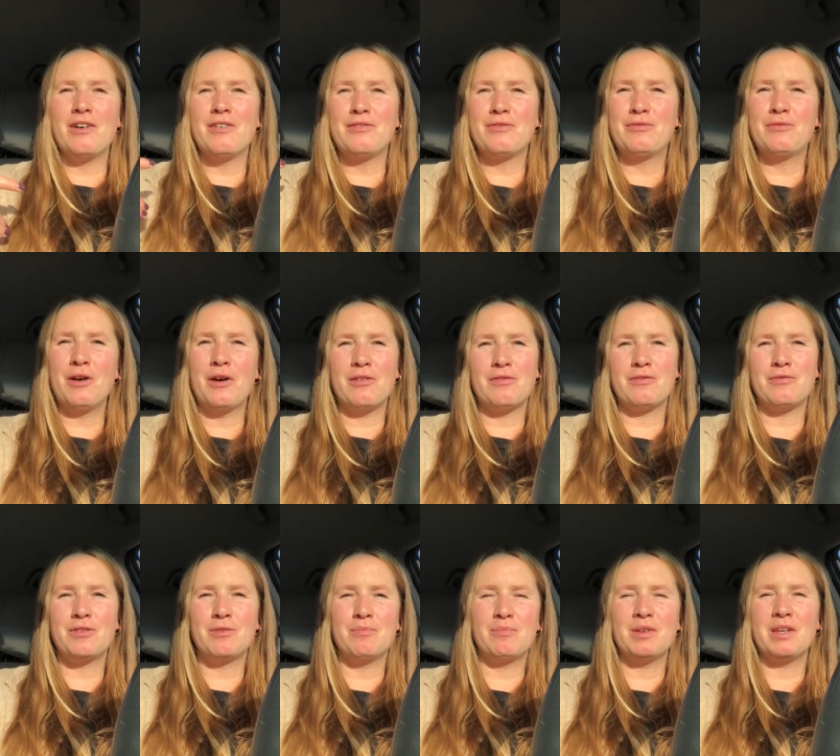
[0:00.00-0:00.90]
of,
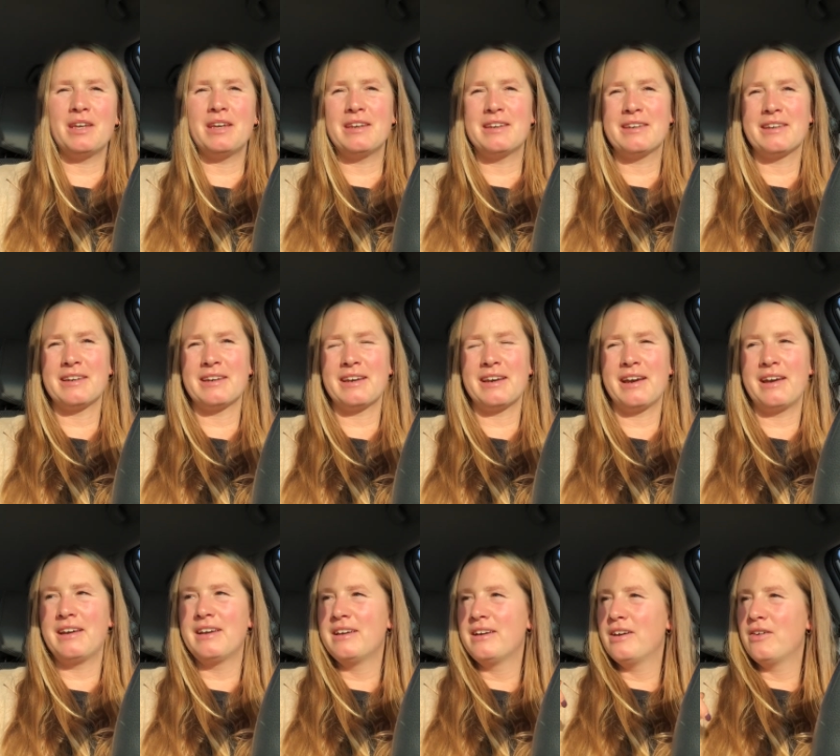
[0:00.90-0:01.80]
of, big uh,
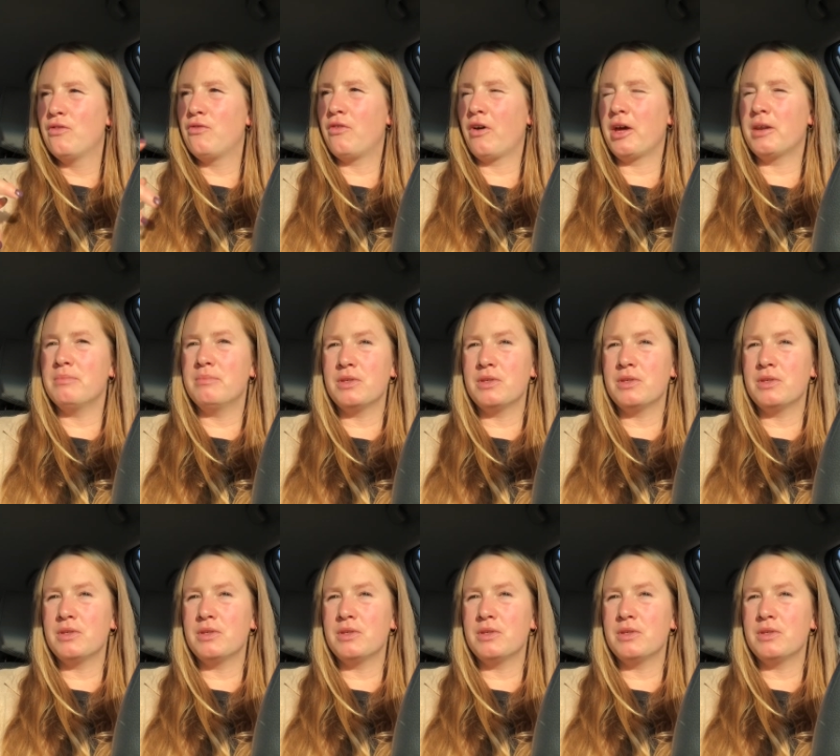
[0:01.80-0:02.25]
fun